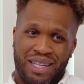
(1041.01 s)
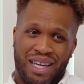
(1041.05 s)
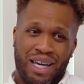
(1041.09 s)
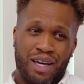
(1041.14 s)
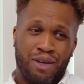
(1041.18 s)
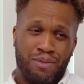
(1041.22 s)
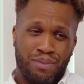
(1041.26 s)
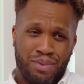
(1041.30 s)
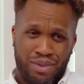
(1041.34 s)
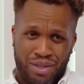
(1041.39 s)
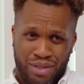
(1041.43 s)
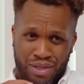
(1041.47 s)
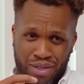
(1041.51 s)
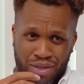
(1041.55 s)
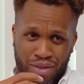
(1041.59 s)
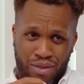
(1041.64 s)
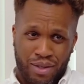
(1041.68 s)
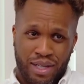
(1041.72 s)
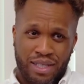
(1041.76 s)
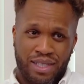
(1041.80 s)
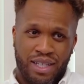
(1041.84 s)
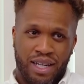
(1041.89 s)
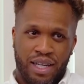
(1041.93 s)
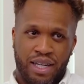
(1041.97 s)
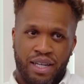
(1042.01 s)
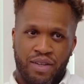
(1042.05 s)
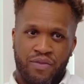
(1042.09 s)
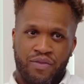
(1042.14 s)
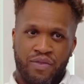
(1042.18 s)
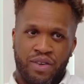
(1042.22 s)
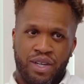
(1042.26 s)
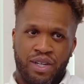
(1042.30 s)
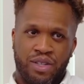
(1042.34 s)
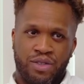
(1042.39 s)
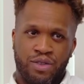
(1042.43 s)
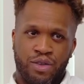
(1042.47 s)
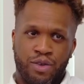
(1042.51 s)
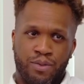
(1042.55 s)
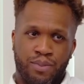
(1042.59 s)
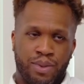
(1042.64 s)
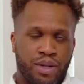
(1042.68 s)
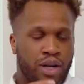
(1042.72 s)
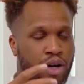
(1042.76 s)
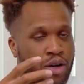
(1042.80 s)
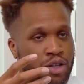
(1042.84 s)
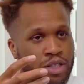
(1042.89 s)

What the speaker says: it helps you as an individual, but